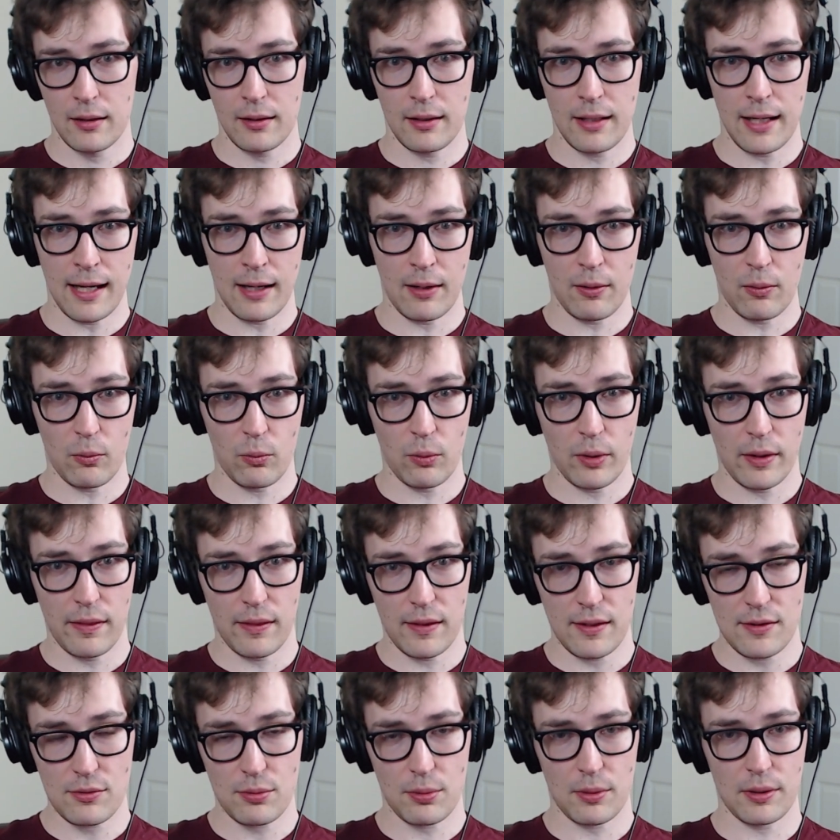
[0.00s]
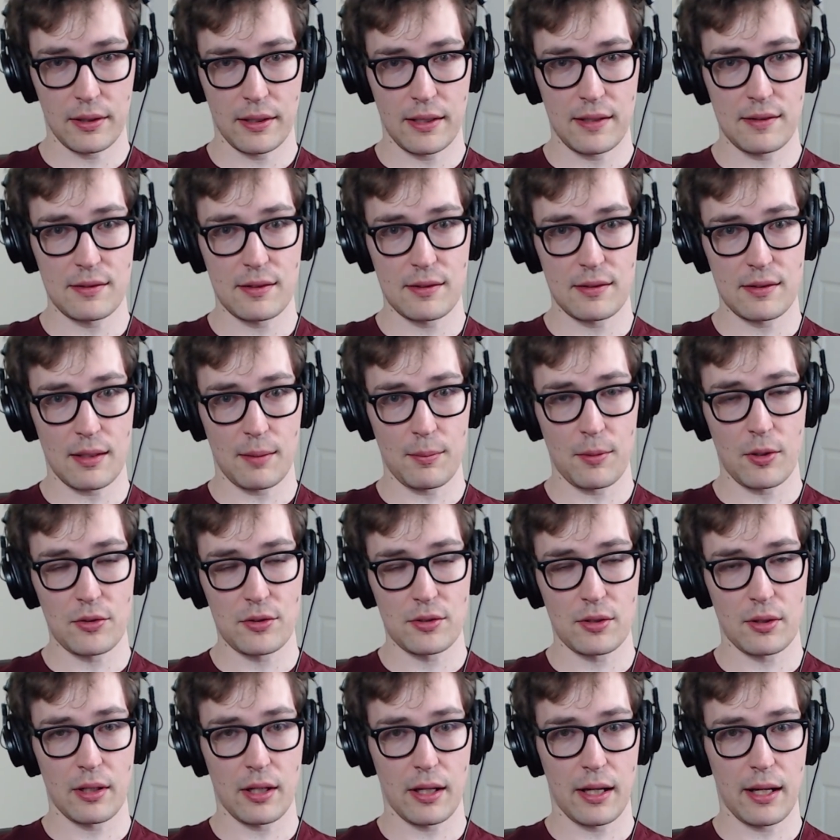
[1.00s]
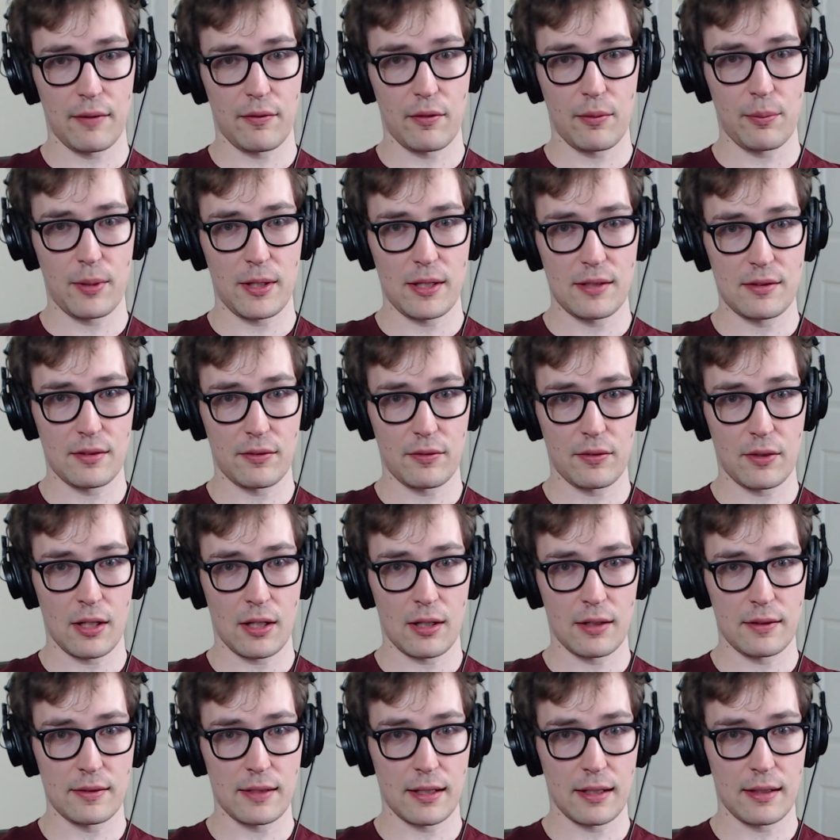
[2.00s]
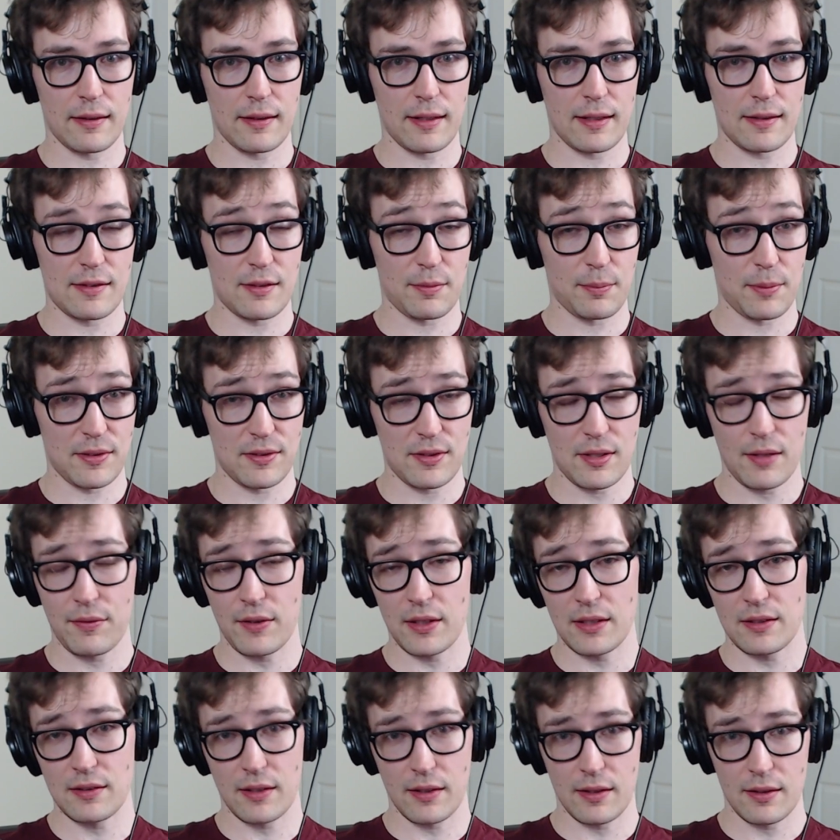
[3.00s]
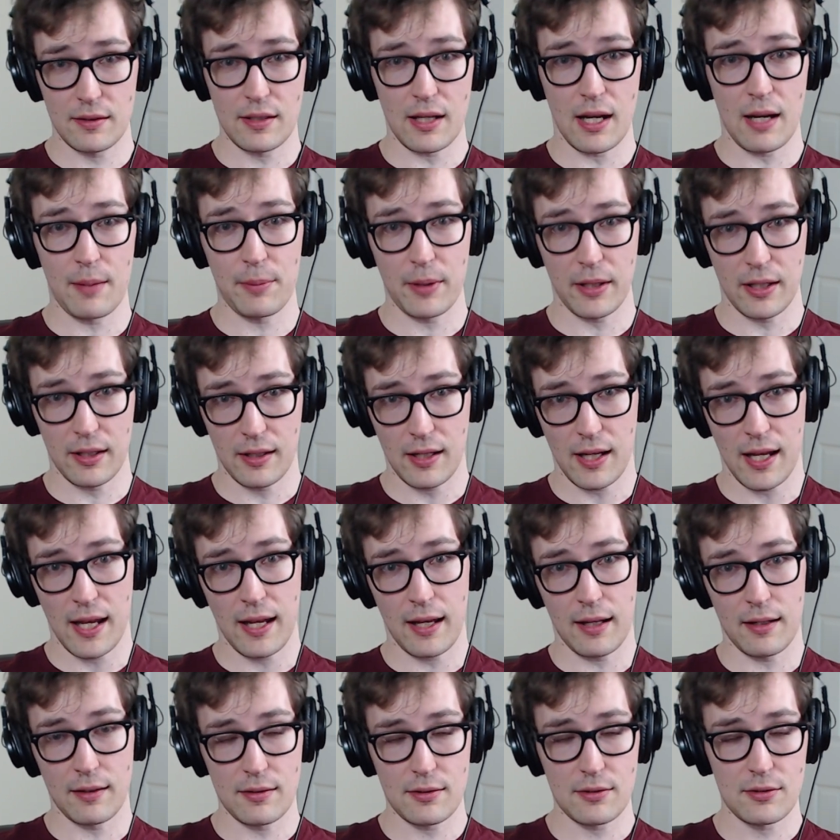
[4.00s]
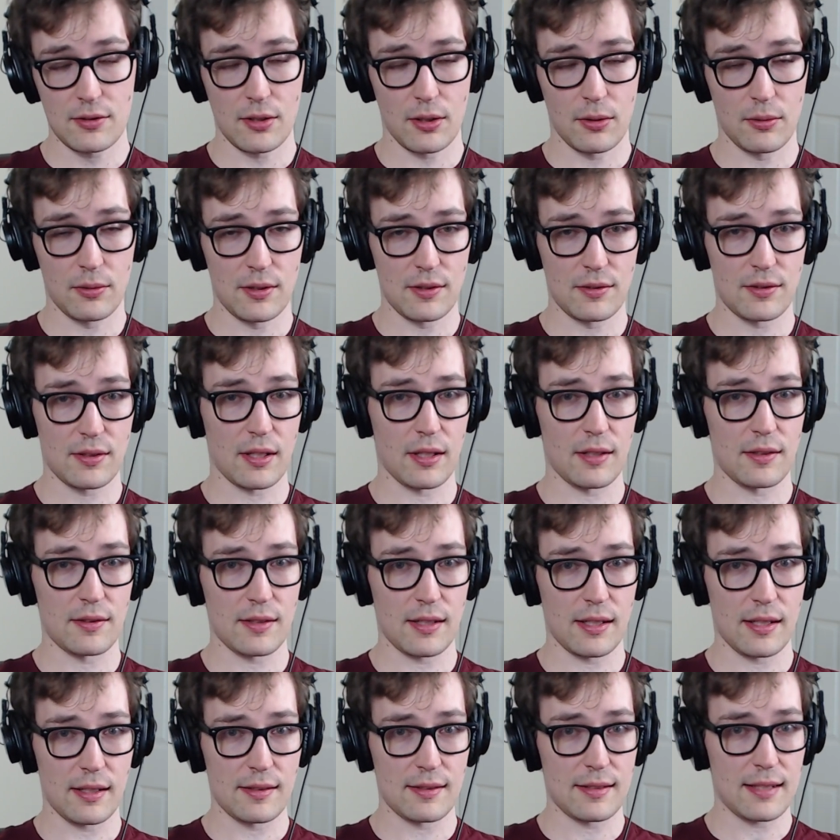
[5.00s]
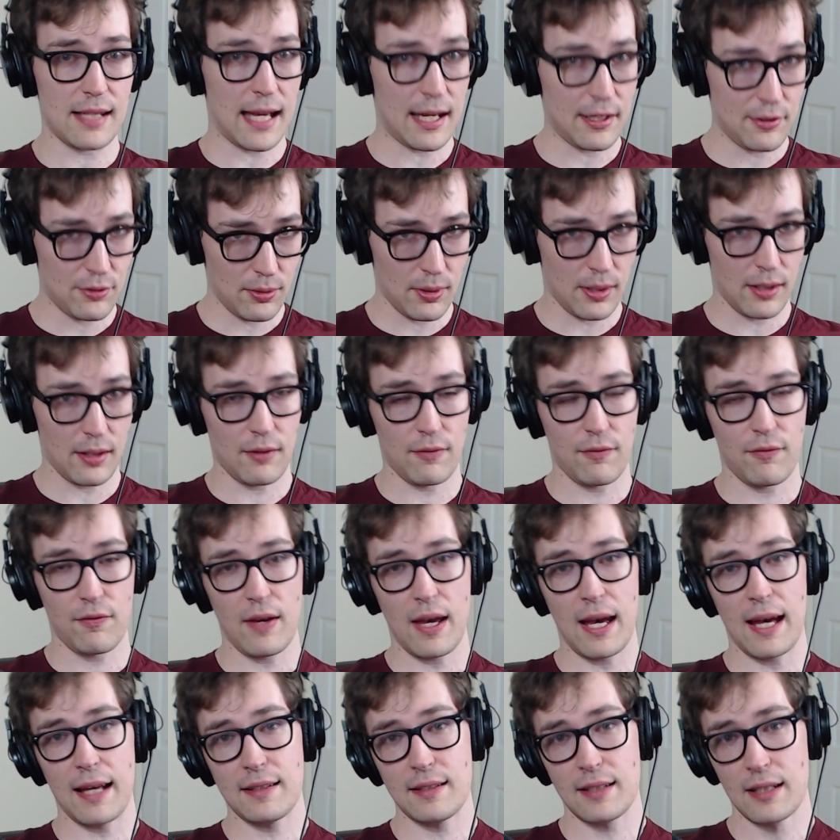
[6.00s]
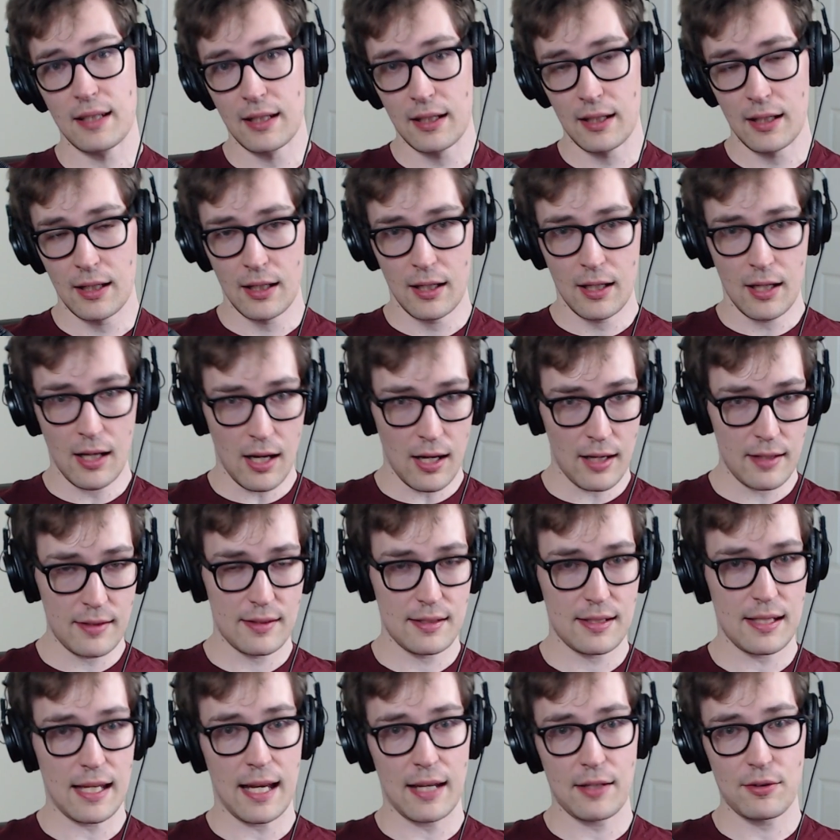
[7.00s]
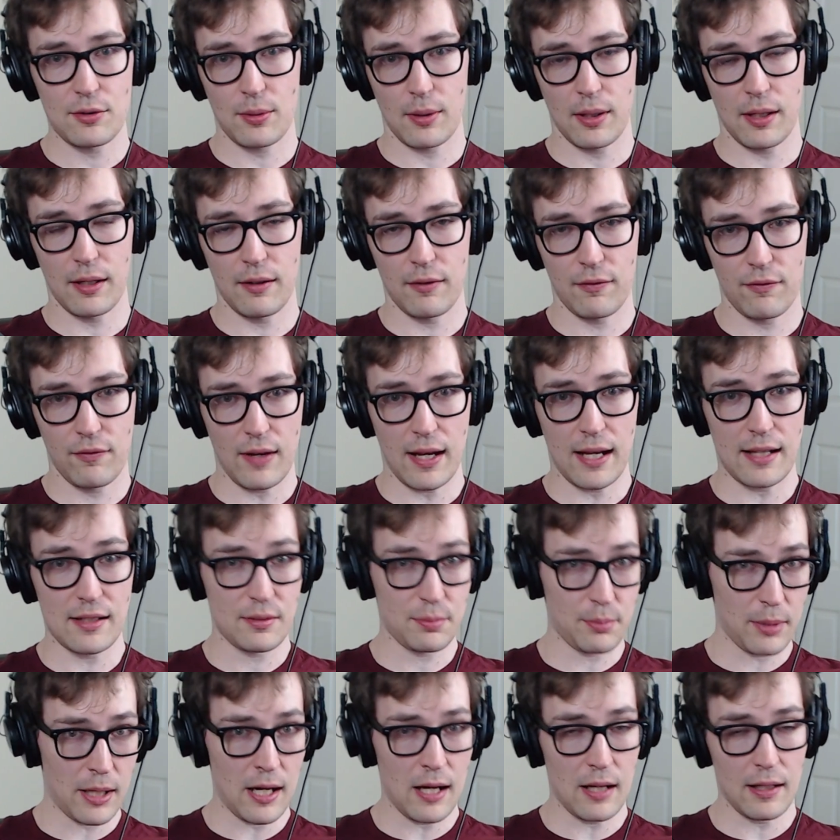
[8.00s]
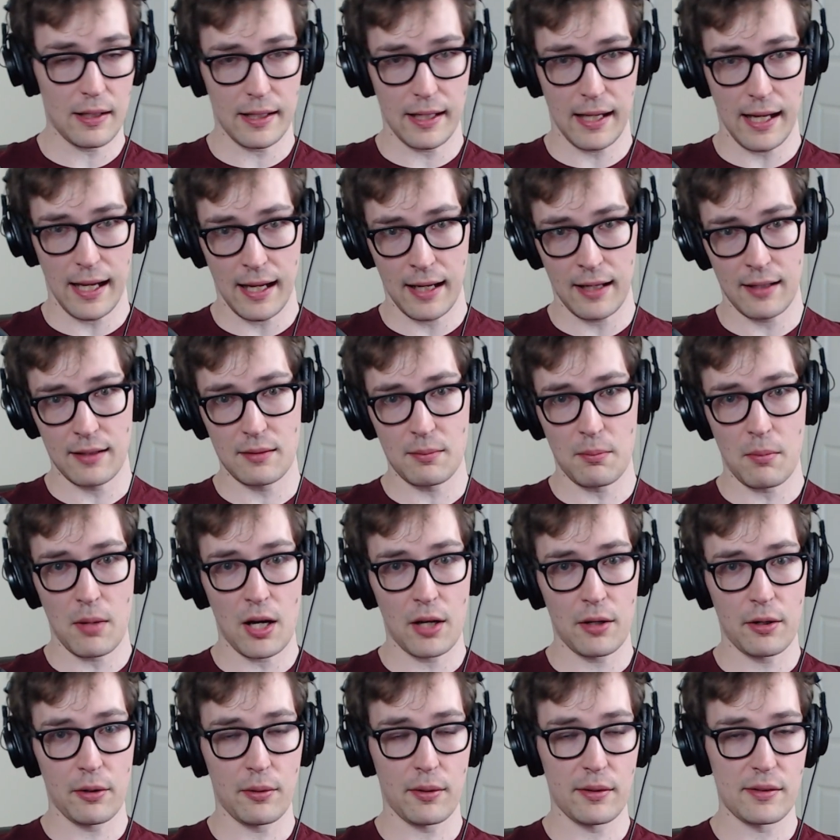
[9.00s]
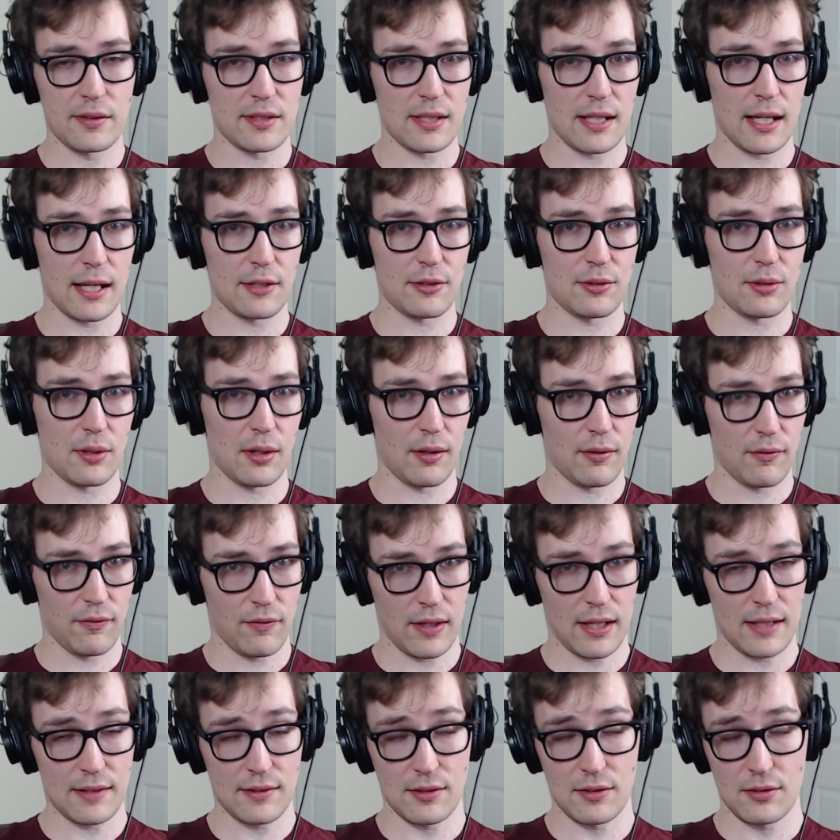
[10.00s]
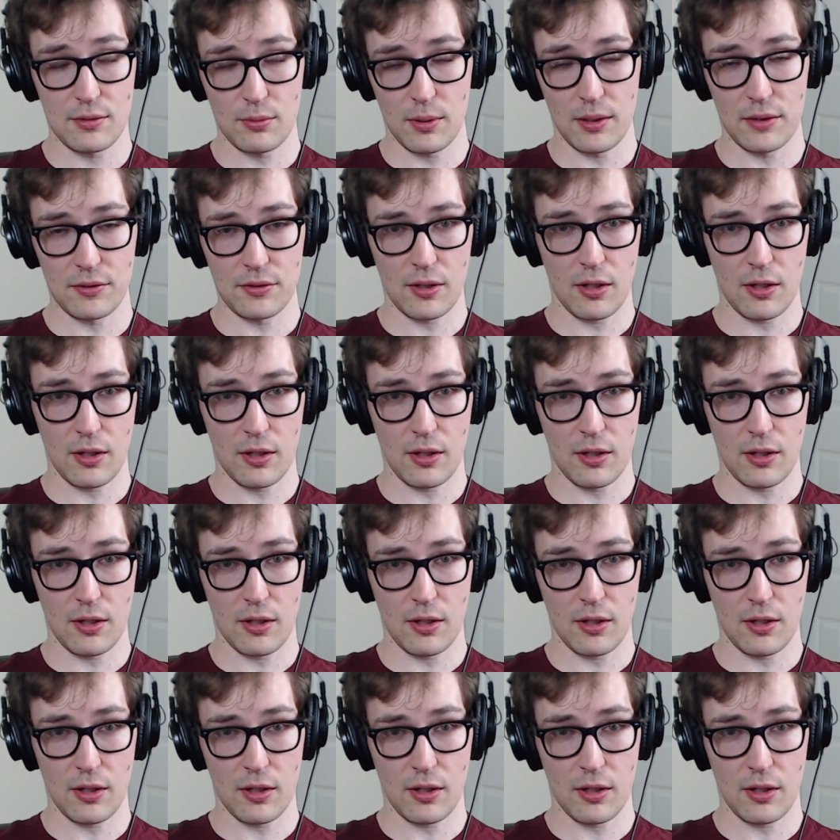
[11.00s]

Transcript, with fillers: Now, when this releases, I'm also going to have a piece of content that's specific to the topic at hand, so discussing saturated fat, unsaturated fats, poly and monounsaturated fats, as well as